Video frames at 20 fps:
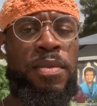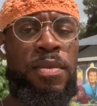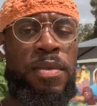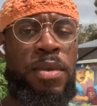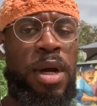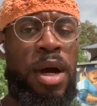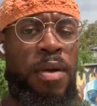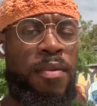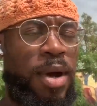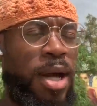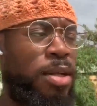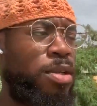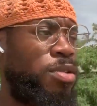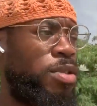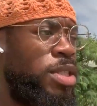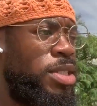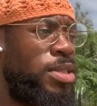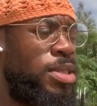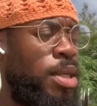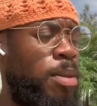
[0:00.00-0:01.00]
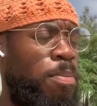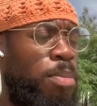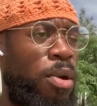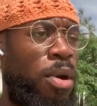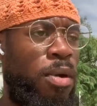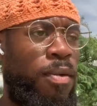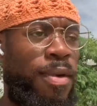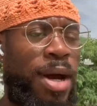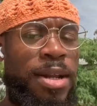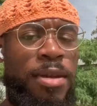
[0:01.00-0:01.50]
Got right on the dip
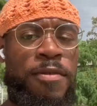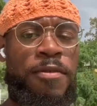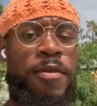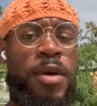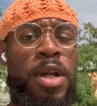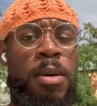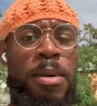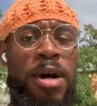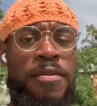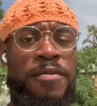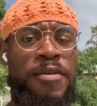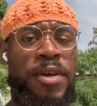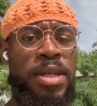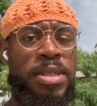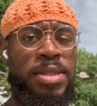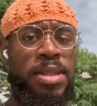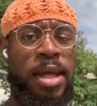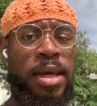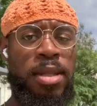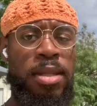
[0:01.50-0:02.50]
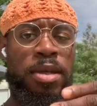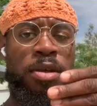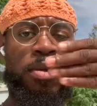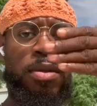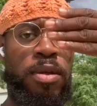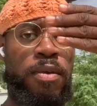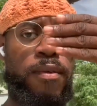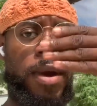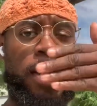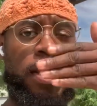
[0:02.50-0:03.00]
bar, right in front of my face, like
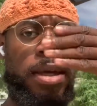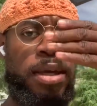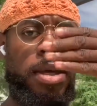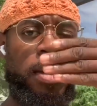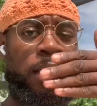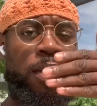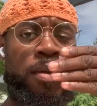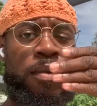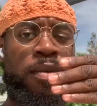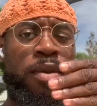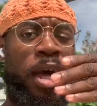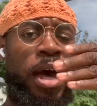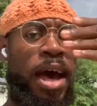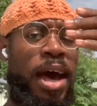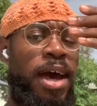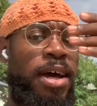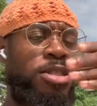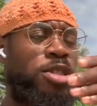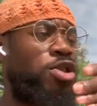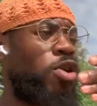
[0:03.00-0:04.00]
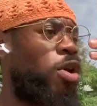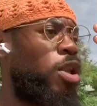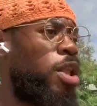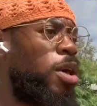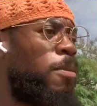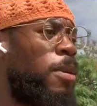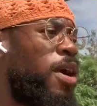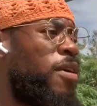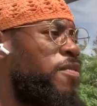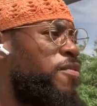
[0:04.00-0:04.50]
literally right here. Ass all
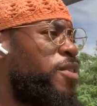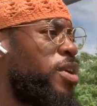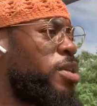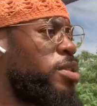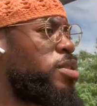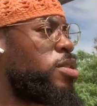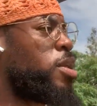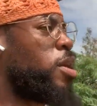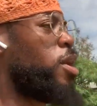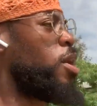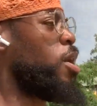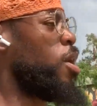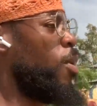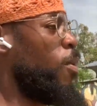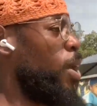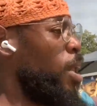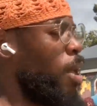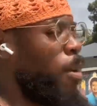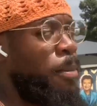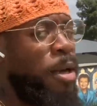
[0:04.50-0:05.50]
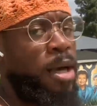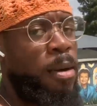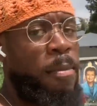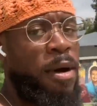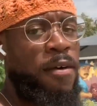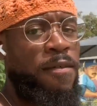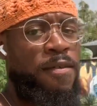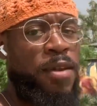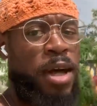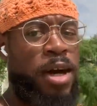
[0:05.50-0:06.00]
in my face while I'm hitting
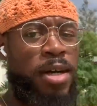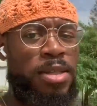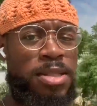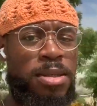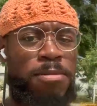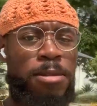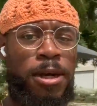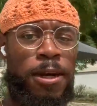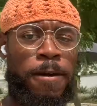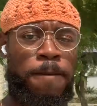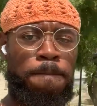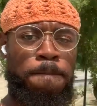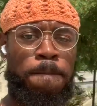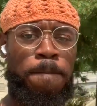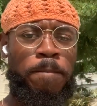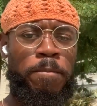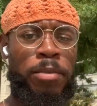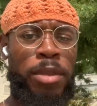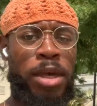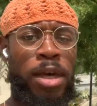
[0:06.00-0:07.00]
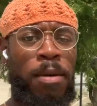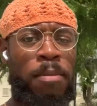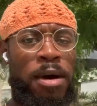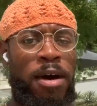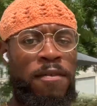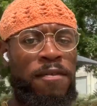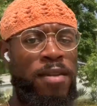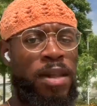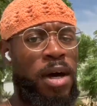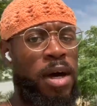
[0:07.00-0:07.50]
my flies. I'm like, hit
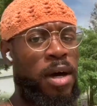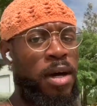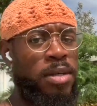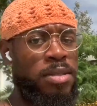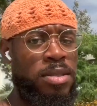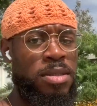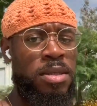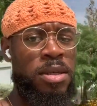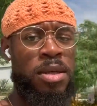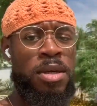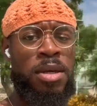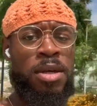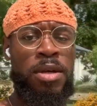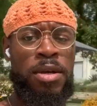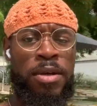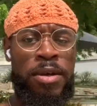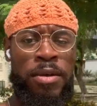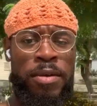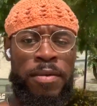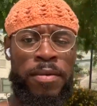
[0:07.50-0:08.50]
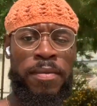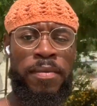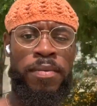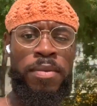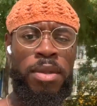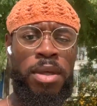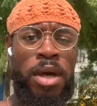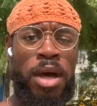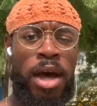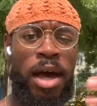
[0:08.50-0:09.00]
my flies.
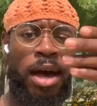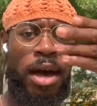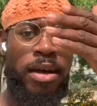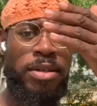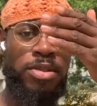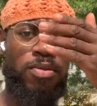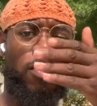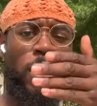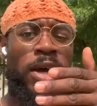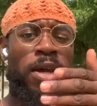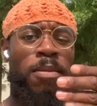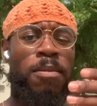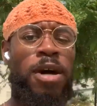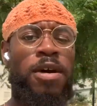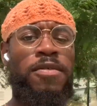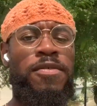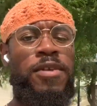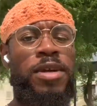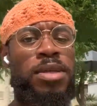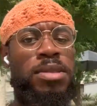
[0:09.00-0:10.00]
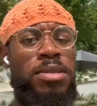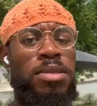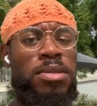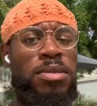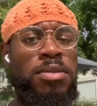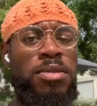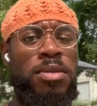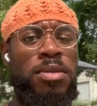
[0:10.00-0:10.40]
Her ass right in my face.